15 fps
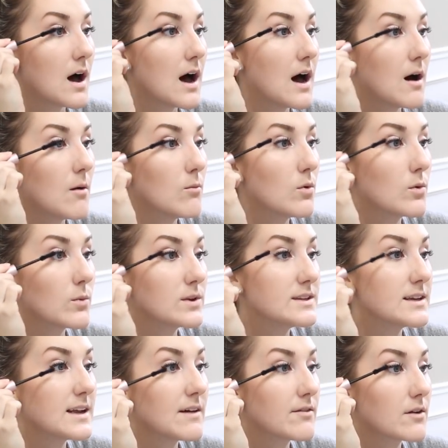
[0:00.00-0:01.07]
When we
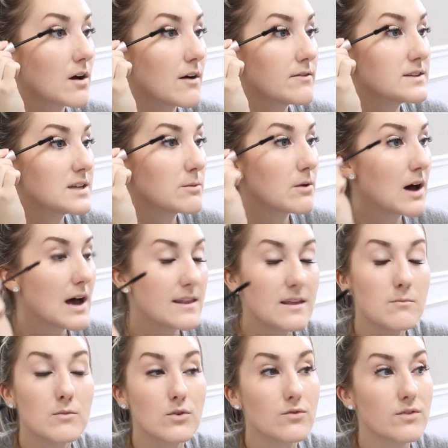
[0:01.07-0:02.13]
did have the coffee table out, I
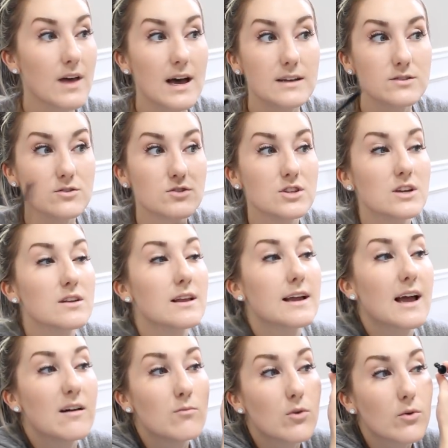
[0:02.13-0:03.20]
then moved that so she could
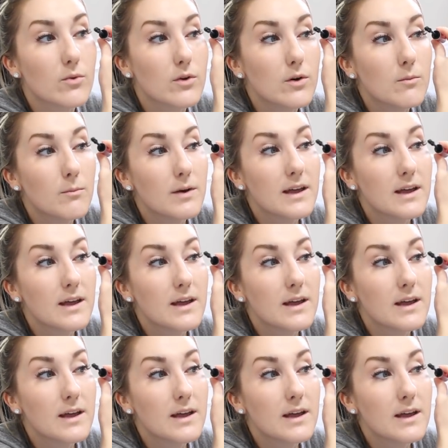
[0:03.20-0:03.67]
like have more room.